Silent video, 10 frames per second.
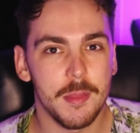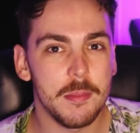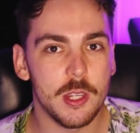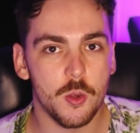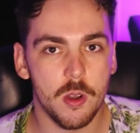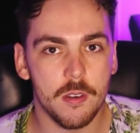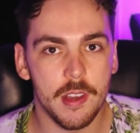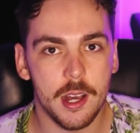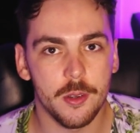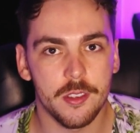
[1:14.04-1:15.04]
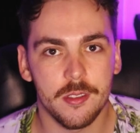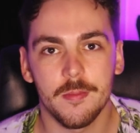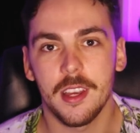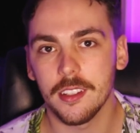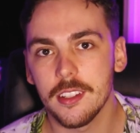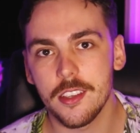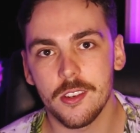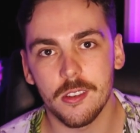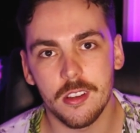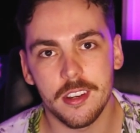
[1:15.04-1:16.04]
maybe 12 hours, at
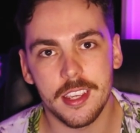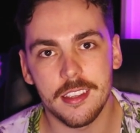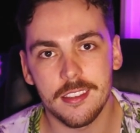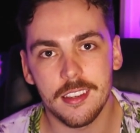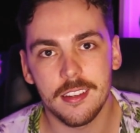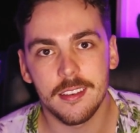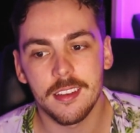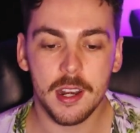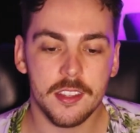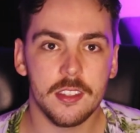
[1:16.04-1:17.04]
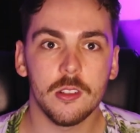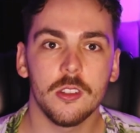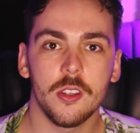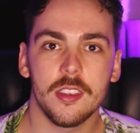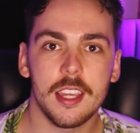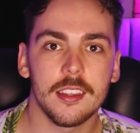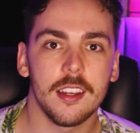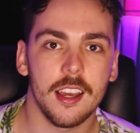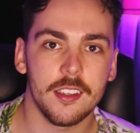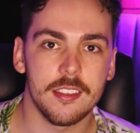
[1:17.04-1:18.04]
least a lot easier. But I still don't think
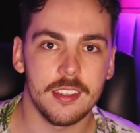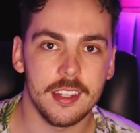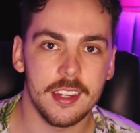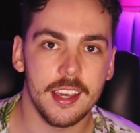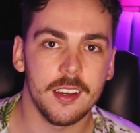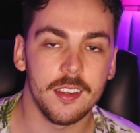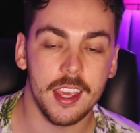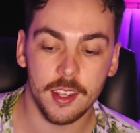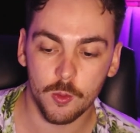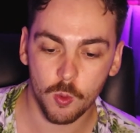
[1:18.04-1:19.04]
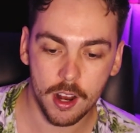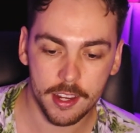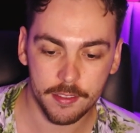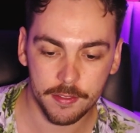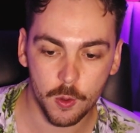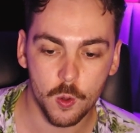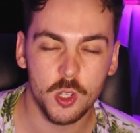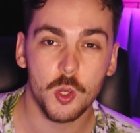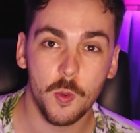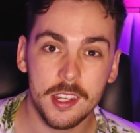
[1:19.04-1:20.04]
that I could sit down and write for
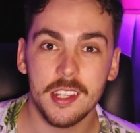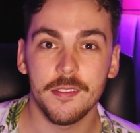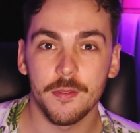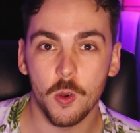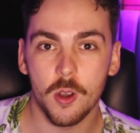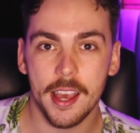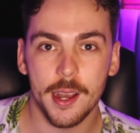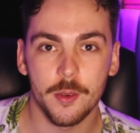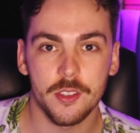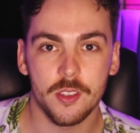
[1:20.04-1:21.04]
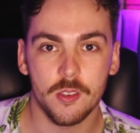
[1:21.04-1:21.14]
24 hours